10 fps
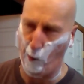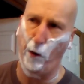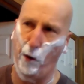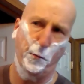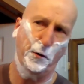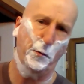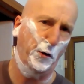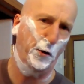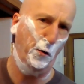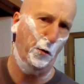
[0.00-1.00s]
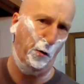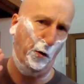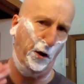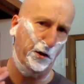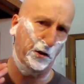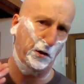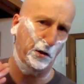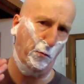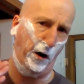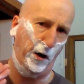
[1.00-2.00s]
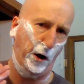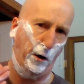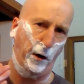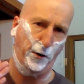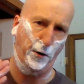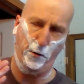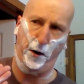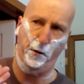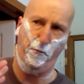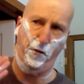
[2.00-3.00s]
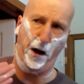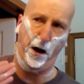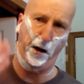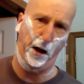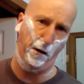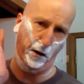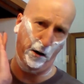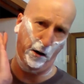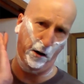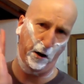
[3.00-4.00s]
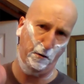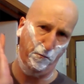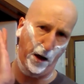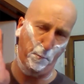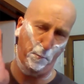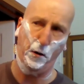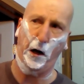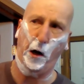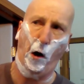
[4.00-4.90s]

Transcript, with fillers: Especially when I do this right here, I try to flatten it out and get a nice flat plane.